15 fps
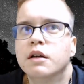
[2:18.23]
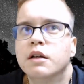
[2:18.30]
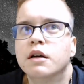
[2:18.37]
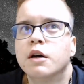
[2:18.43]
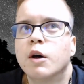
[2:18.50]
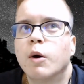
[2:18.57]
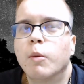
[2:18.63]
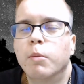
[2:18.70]

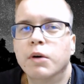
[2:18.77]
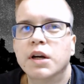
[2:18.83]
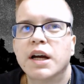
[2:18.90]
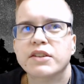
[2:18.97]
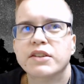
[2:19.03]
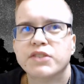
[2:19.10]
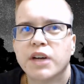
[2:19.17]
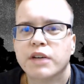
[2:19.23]
But as
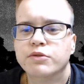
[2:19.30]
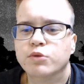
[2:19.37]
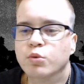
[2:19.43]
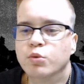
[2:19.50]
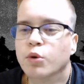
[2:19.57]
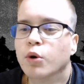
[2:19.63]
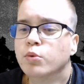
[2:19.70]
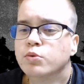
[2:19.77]
I've
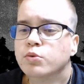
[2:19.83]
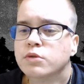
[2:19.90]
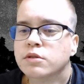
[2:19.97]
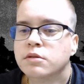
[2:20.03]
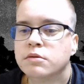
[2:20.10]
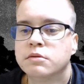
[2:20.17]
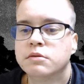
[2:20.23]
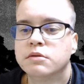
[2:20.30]
grown
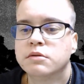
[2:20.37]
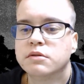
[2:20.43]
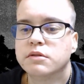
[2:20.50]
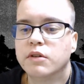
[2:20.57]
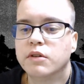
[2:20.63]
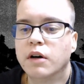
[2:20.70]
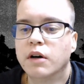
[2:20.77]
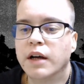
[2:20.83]

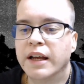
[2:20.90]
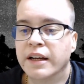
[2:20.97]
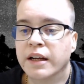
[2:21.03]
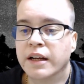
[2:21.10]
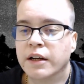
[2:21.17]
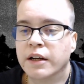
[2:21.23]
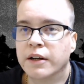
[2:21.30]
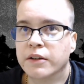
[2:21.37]
and
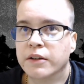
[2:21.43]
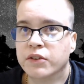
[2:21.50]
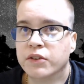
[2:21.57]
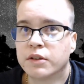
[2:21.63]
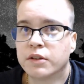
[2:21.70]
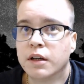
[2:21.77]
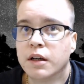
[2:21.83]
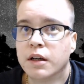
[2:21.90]
as
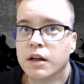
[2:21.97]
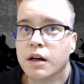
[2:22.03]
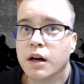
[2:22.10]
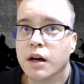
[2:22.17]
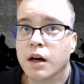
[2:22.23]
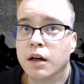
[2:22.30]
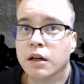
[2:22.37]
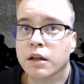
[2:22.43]

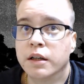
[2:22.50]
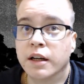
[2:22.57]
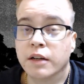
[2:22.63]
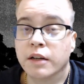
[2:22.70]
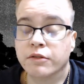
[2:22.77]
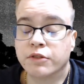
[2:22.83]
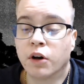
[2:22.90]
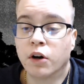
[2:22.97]
I have
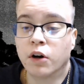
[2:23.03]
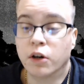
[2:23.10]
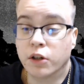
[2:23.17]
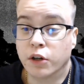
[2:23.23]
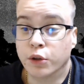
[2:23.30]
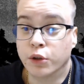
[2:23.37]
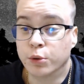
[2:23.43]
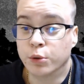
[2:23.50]
taught
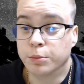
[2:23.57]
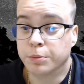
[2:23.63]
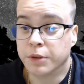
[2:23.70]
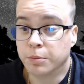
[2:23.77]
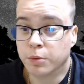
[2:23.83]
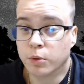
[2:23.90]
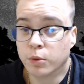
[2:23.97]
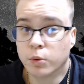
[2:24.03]
other
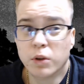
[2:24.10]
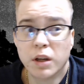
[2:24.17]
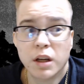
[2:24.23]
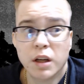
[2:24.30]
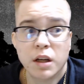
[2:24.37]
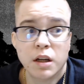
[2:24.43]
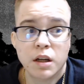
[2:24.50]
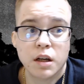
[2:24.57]
people,
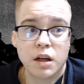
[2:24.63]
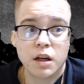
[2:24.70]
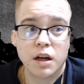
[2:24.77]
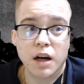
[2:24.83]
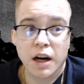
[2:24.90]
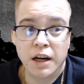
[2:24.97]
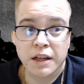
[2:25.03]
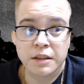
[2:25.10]

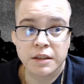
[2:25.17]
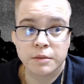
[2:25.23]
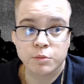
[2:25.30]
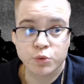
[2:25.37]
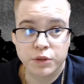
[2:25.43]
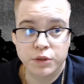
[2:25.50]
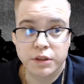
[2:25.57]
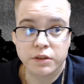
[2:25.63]
I am
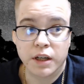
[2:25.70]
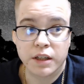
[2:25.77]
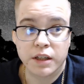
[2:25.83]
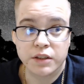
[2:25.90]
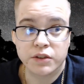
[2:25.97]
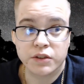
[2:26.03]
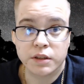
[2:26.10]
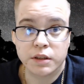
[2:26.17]

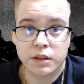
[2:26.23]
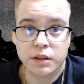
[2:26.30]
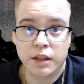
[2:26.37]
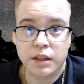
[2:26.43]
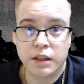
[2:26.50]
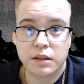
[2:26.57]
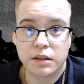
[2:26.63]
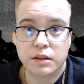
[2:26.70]
realizing that
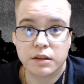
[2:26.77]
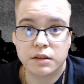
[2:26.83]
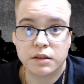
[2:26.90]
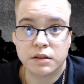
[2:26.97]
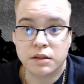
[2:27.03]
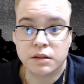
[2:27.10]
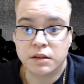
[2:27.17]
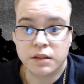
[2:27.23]

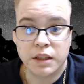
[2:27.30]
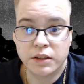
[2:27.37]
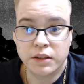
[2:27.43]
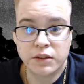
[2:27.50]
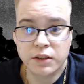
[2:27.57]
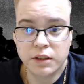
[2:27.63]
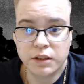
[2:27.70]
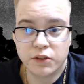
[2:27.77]

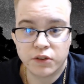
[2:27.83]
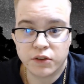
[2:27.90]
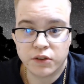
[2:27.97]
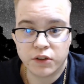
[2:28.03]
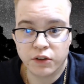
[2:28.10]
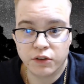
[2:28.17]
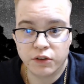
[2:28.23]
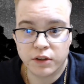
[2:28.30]
laziness
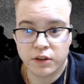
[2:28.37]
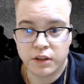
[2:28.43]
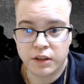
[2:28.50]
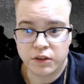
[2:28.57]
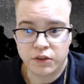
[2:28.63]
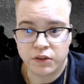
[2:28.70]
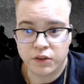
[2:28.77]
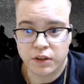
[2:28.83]
doesn't
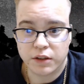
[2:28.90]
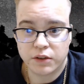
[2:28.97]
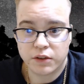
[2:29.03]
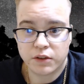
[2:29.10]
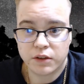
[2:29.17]
exist.